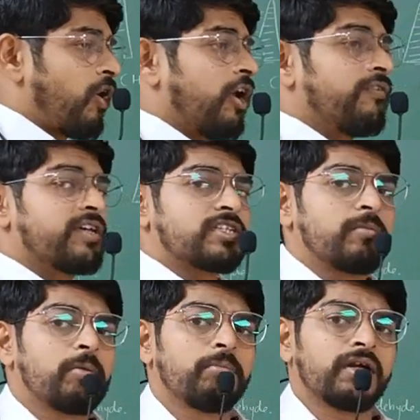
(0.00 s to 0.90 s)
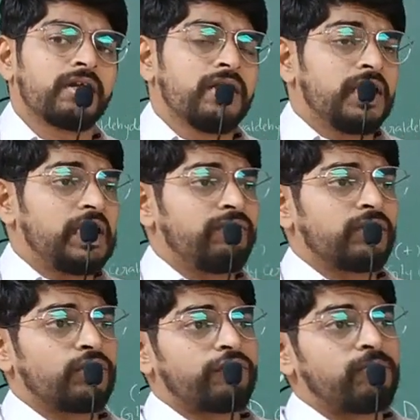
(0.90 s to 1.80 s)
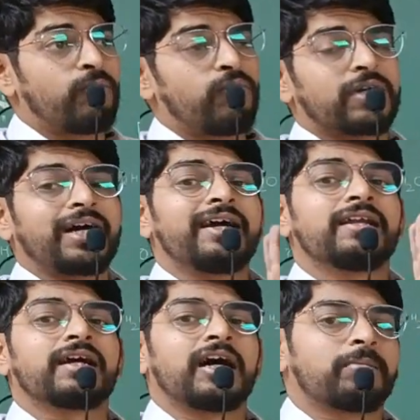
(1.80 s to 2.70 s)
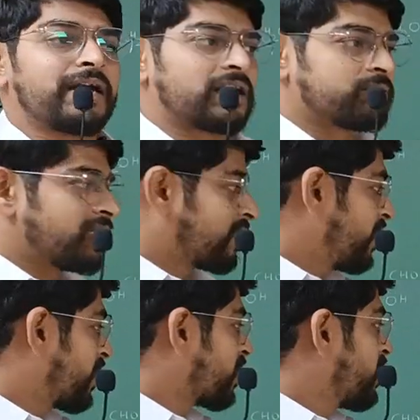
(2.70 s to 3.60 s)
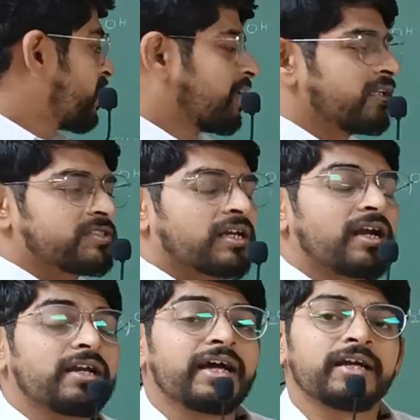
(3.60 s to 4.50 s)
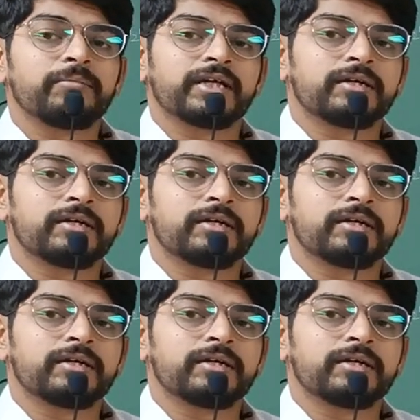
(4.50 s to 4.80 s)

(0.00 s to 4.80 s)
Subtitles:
Always remember, even though if more chiral carbon atoms are there, glyceraldehyde